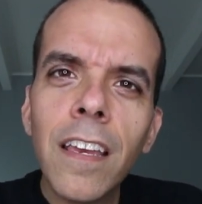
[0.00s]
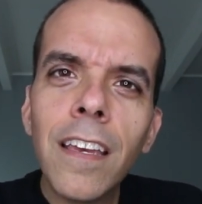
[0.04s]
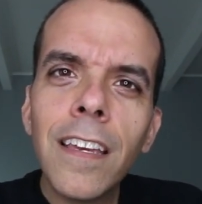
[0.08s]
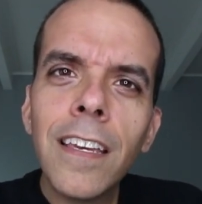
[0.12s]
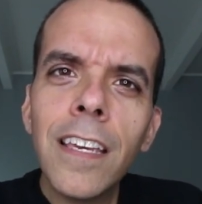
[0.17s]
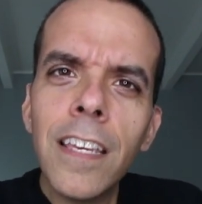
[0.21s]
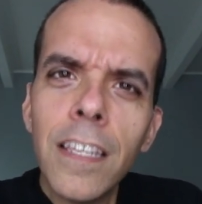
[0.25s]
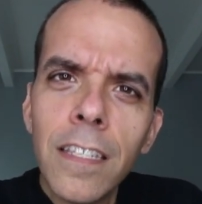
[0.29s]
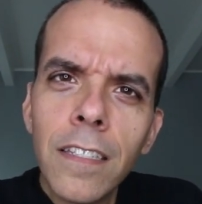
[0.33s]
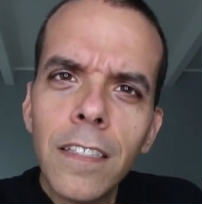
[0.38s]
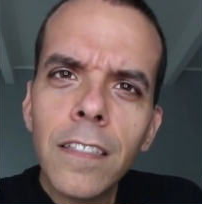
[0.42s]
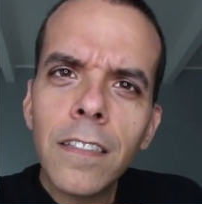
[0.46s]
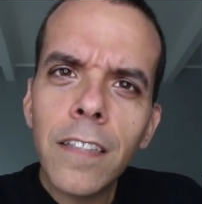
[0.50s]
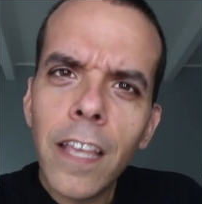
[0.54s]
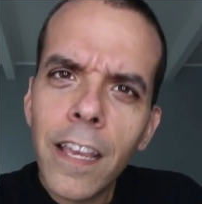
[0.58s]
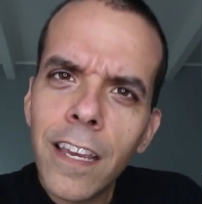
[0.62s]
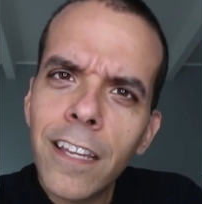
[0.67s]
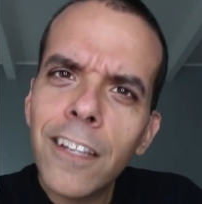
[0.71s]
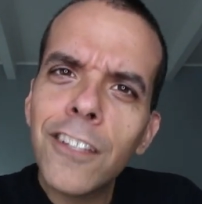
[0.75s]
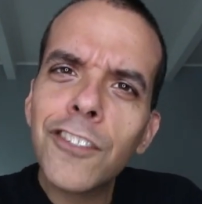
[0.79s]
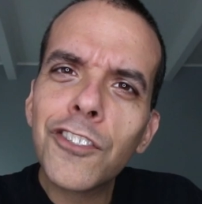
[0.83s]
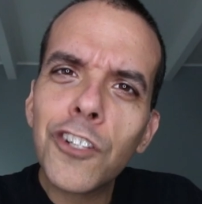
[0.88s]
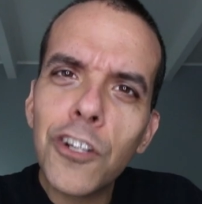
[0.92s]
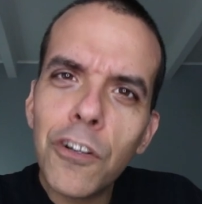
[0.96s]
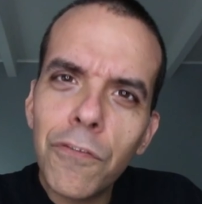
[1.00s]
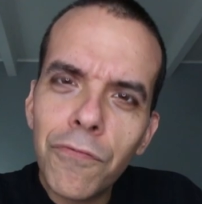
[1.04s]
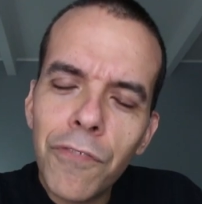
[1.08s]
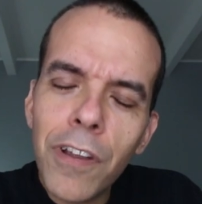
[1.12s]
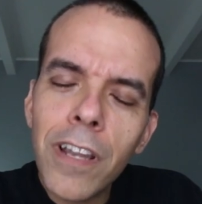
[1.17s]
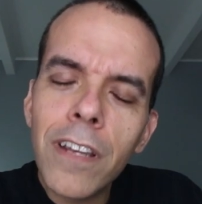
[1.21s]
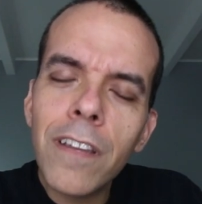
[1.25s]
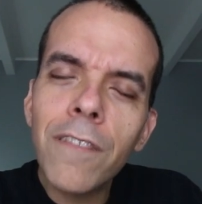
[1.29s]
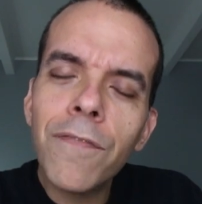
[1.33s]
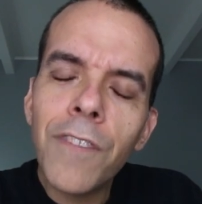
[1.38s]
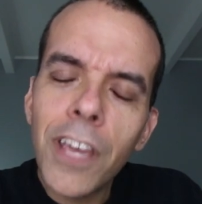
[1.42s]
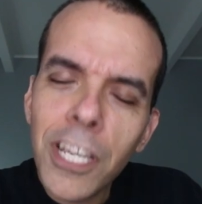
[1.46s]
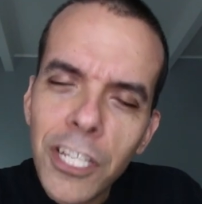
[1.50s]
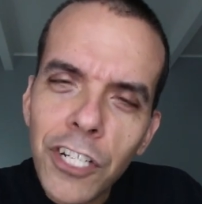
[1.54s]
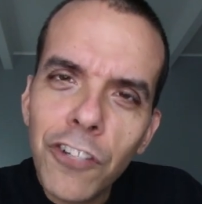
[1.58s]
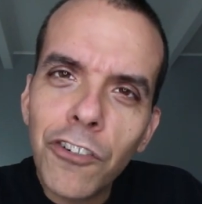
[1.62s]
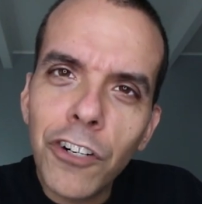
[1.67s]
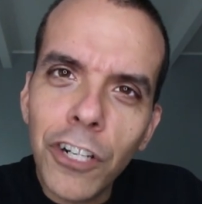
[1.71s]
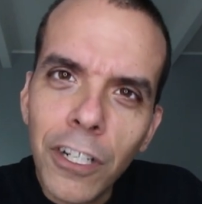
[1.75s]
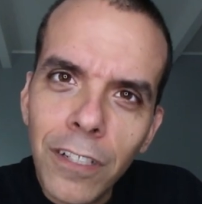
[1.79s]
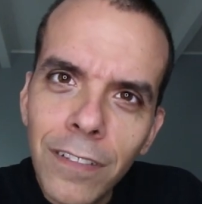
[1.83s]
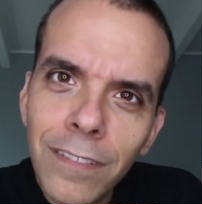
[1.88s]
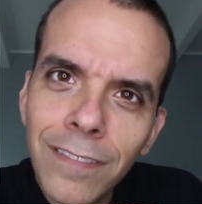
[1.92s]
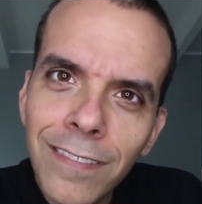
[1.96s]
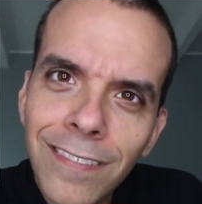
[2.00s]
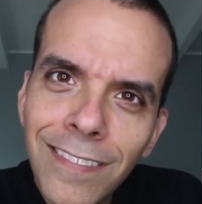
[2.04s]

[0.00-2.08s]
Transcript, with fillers: he's taking his girlfriend to Veggie Grill.